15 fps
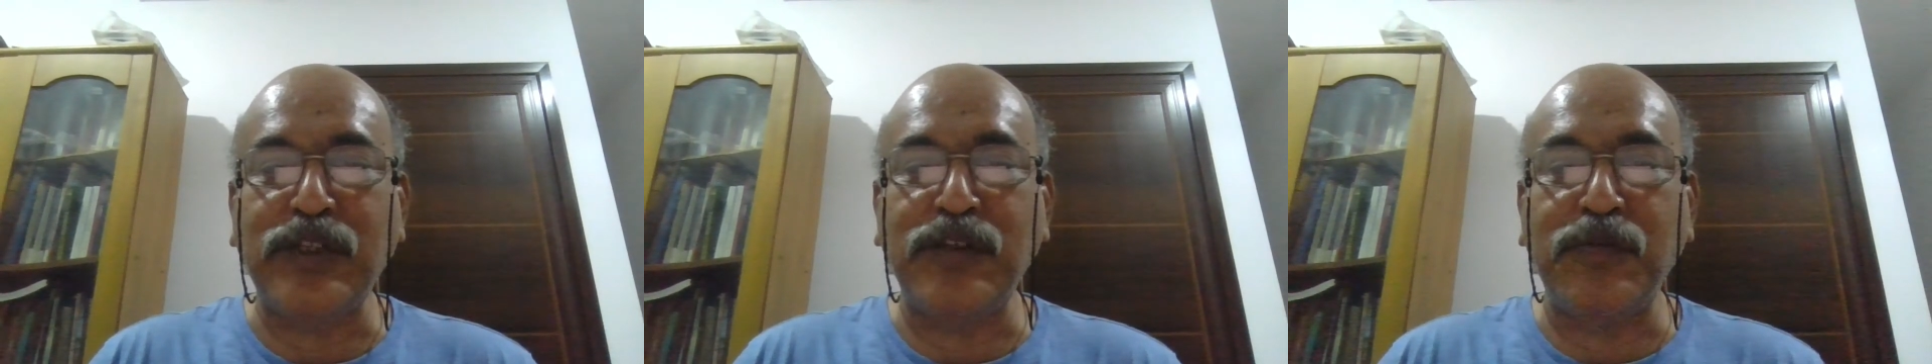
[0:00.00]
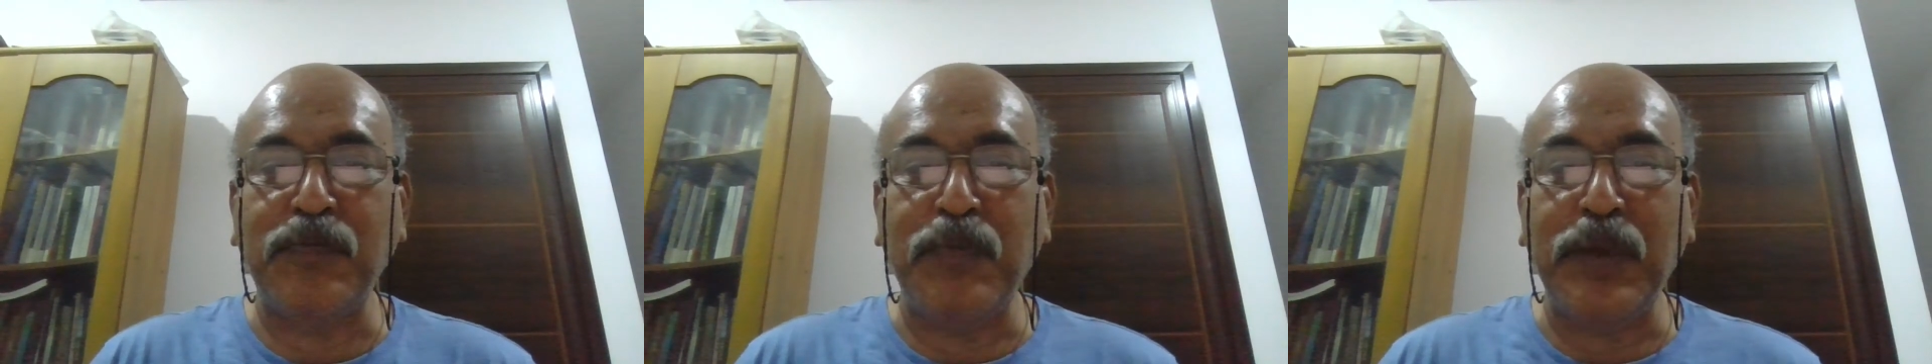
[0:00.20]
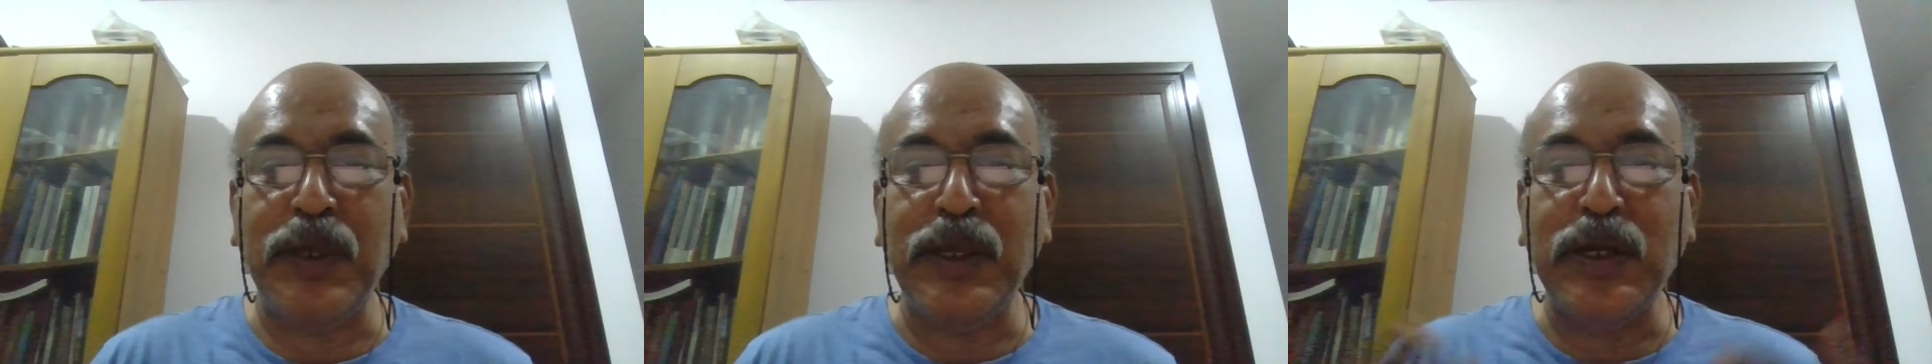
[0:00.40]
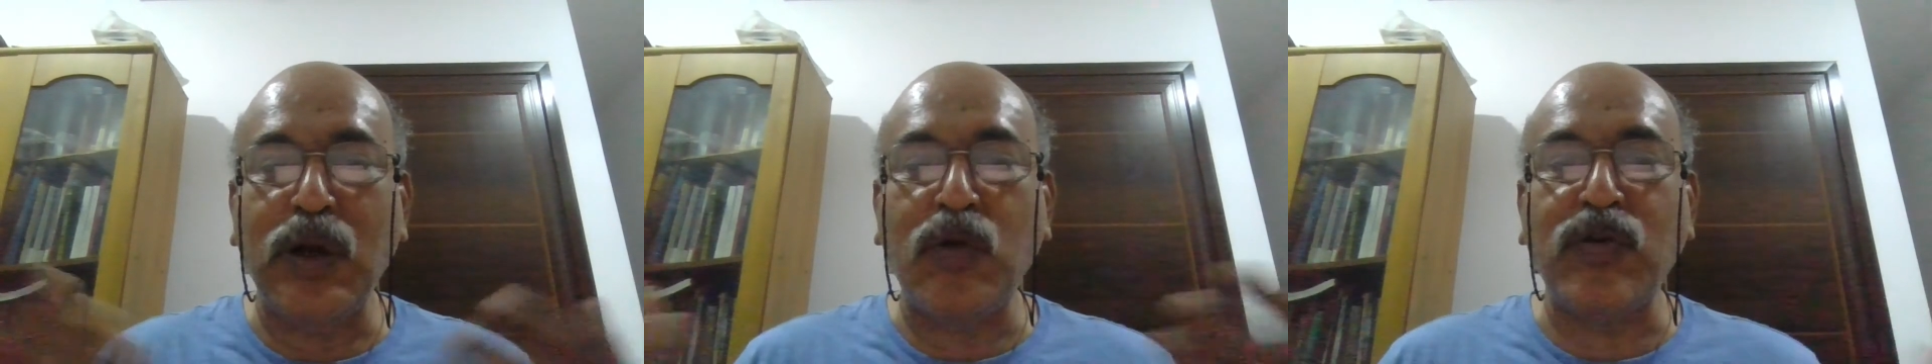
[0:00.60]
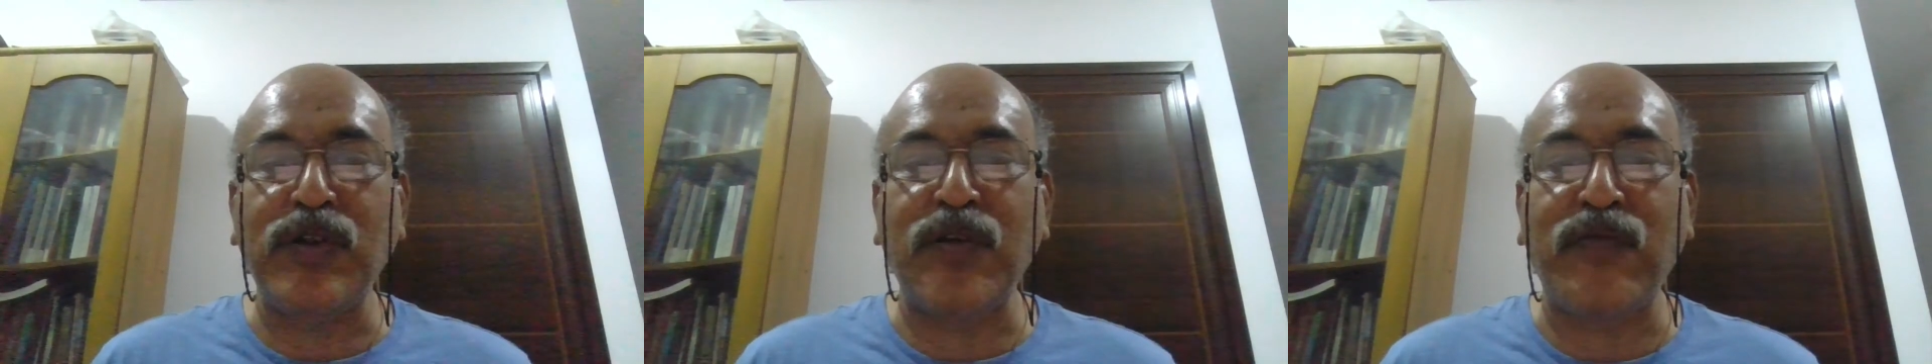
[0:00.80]
speak out
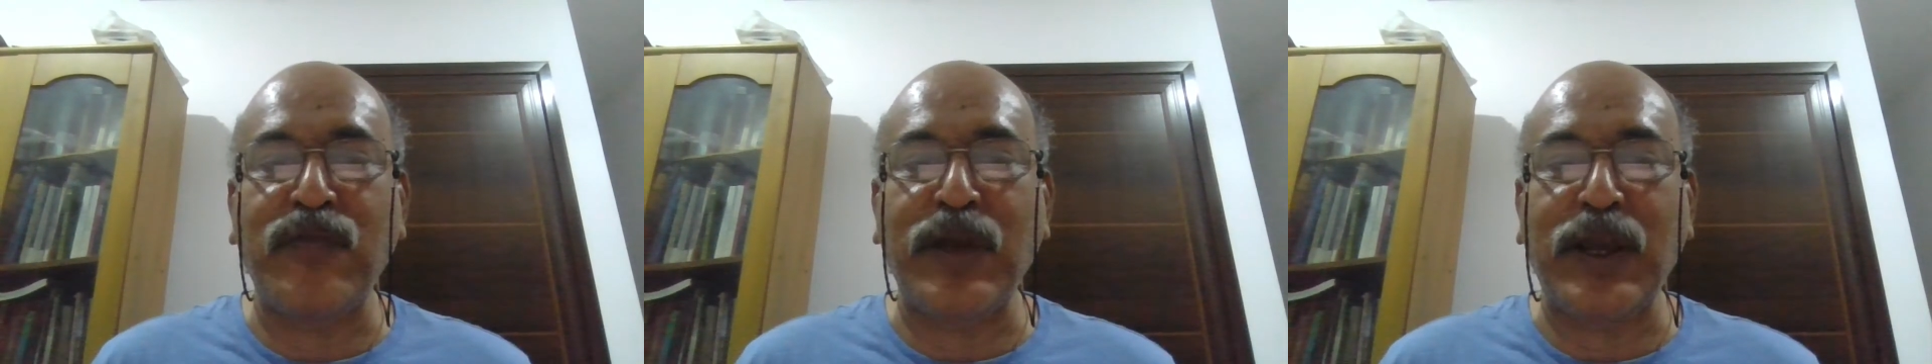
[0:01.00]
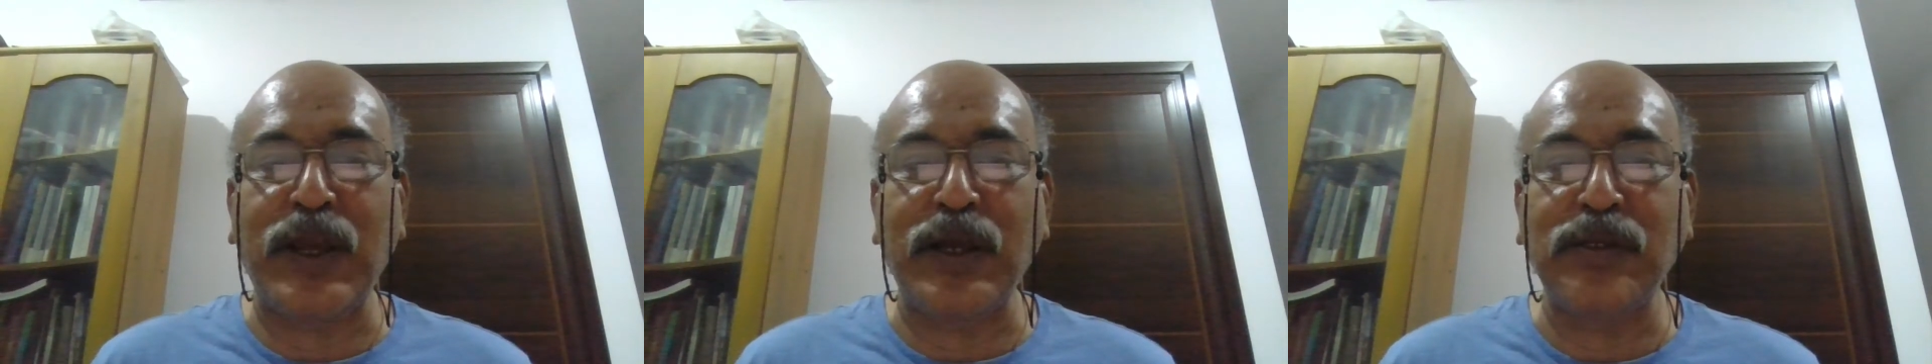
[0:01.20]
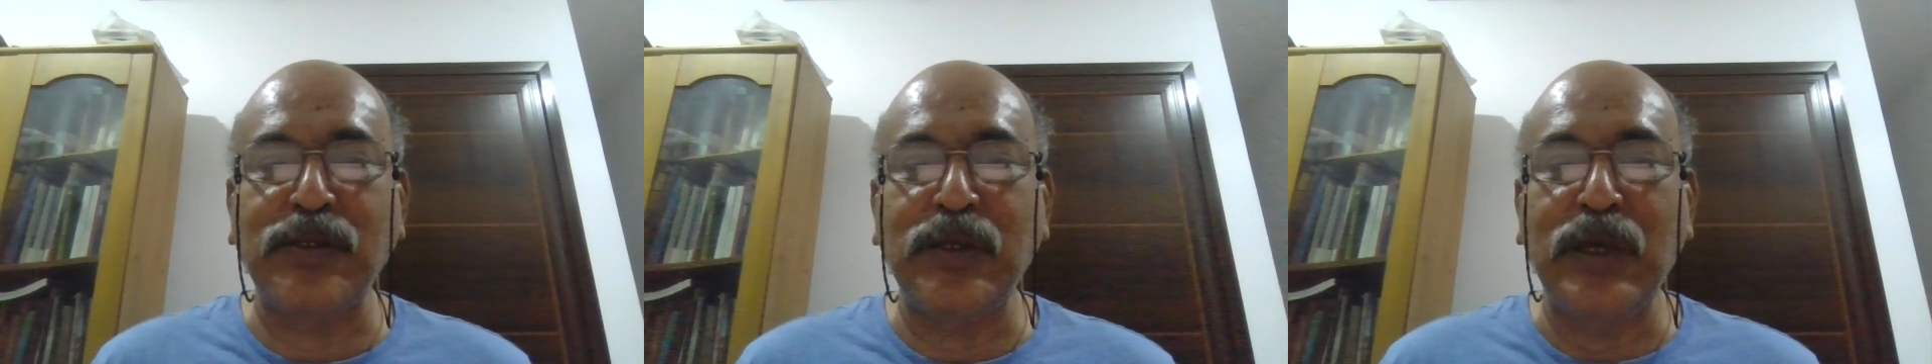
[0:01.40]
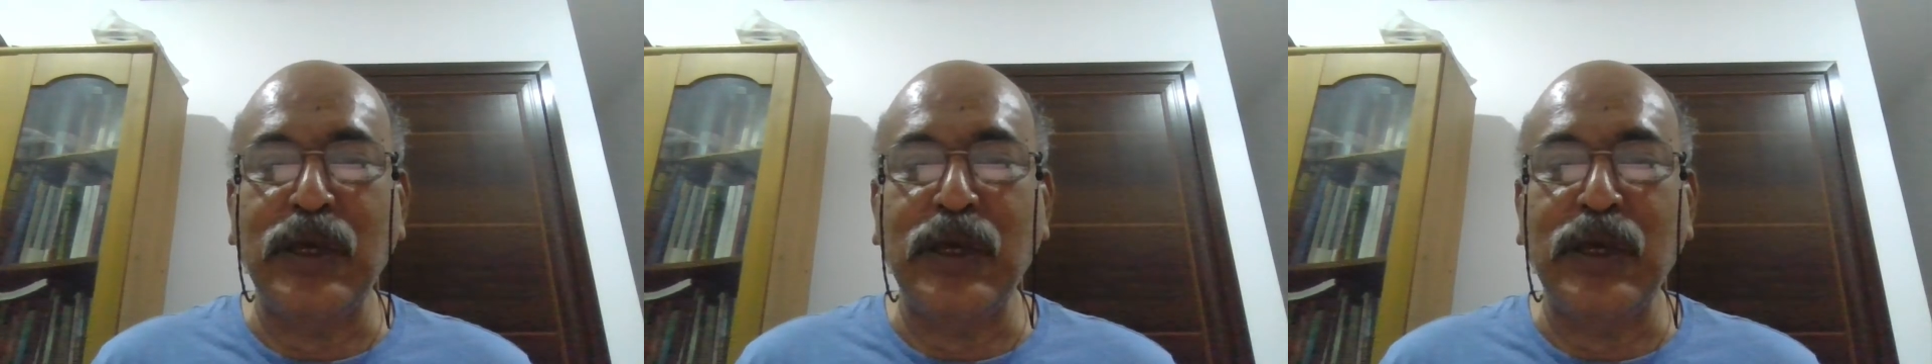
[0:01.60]
the facts,